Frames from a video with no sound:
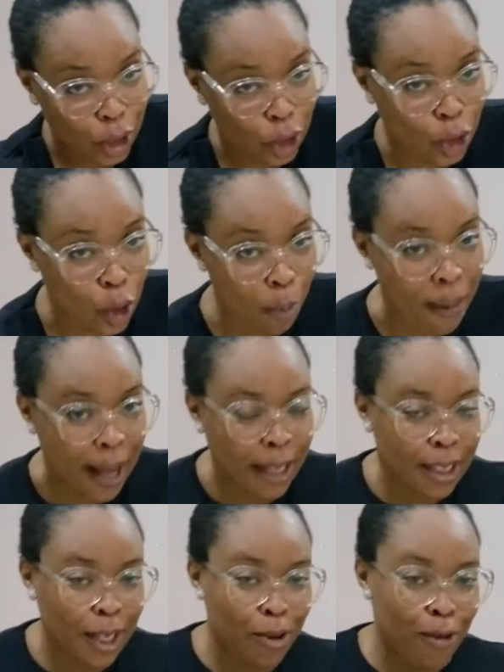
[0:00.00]
Shoma.
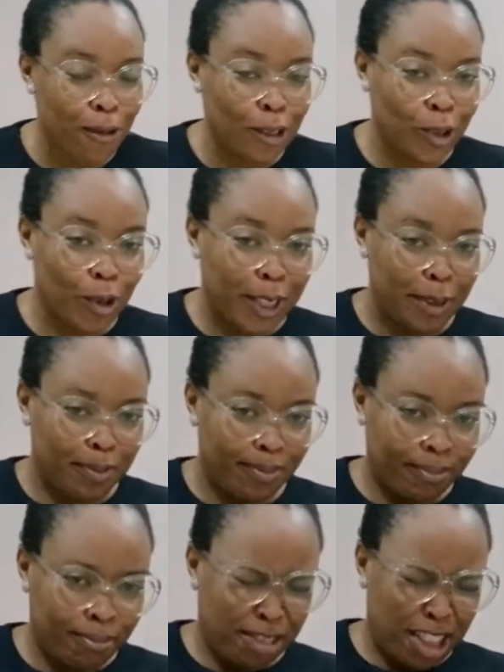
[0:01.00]
They go for jogging.
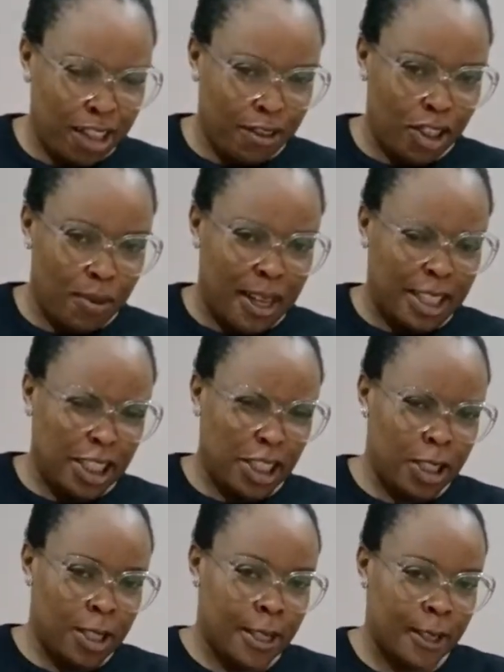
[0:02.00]
Give Shoma the
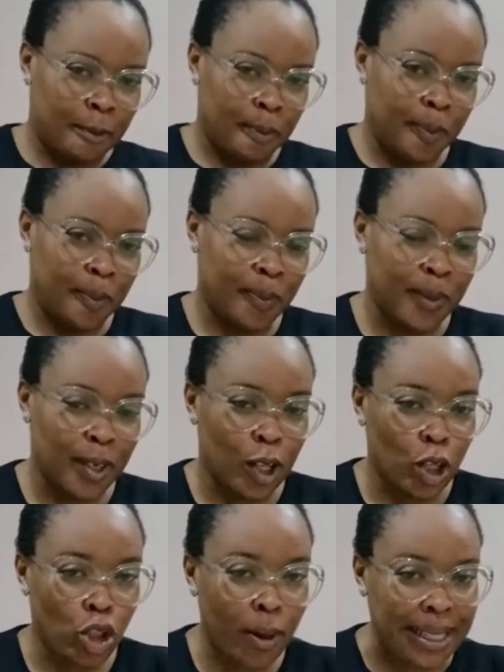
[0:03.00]
gist.
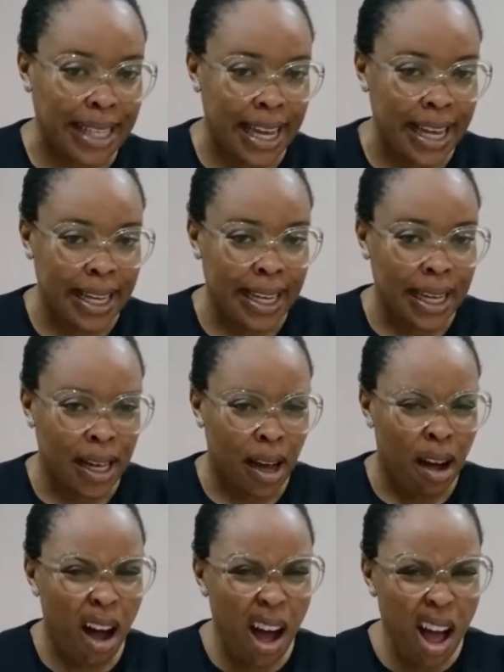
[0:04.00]
Shoma say,
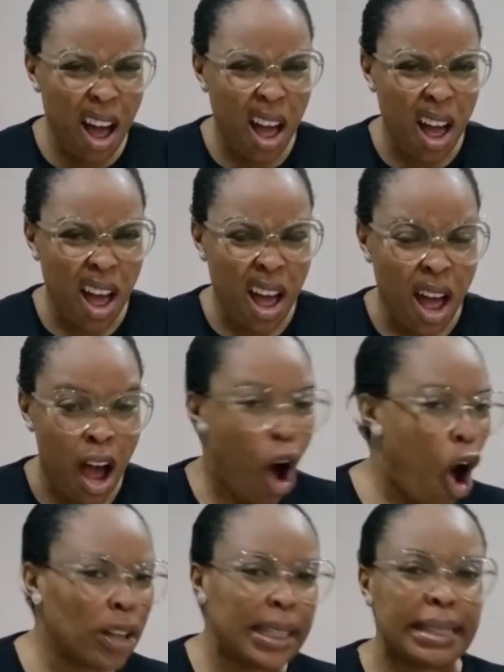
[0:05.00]
huh?
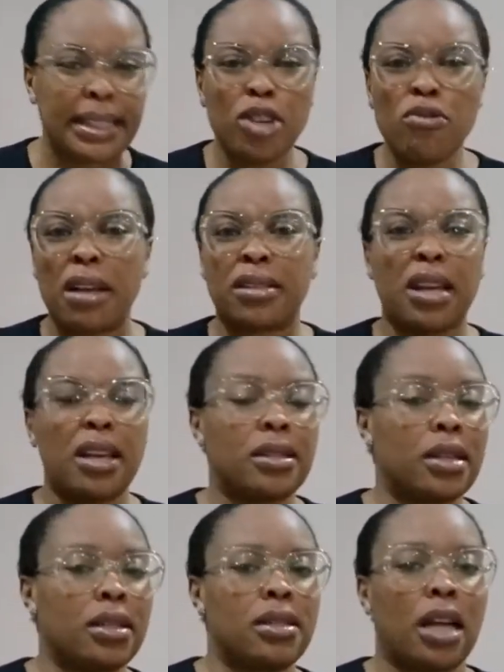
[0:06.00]
All this thing you are saying
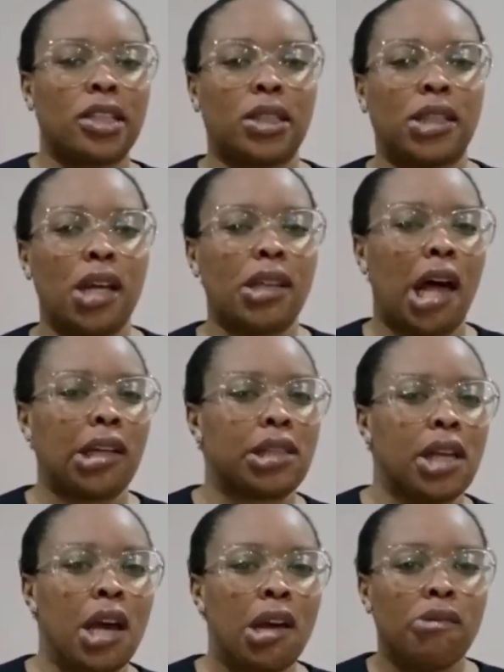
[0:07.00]
since that she's saying
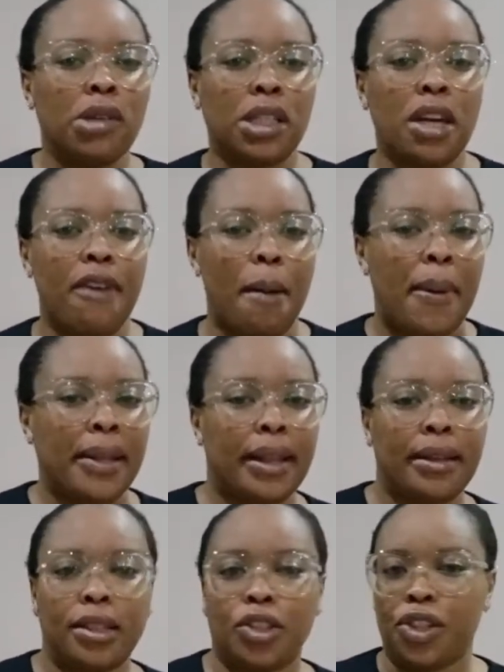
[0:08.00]
that we give her bad
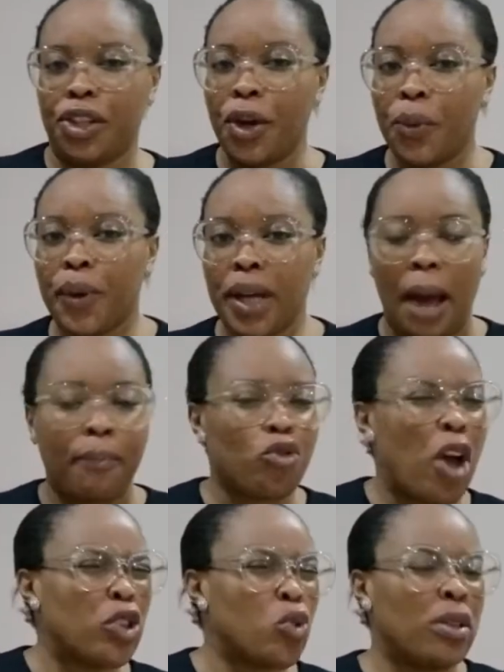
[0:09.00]
energy. I'm
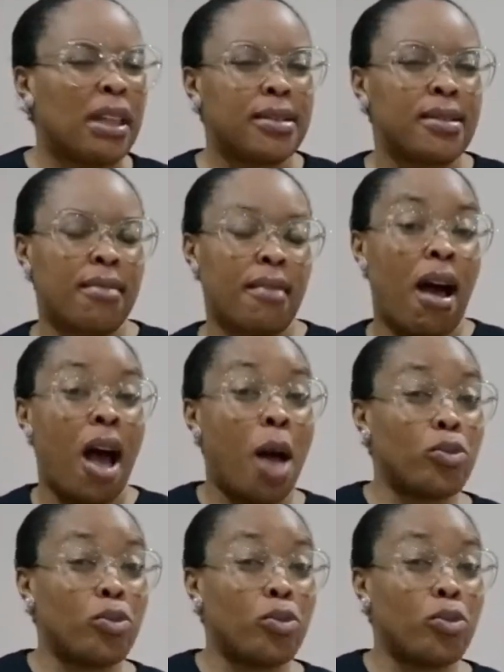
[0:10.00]
trying to understand that.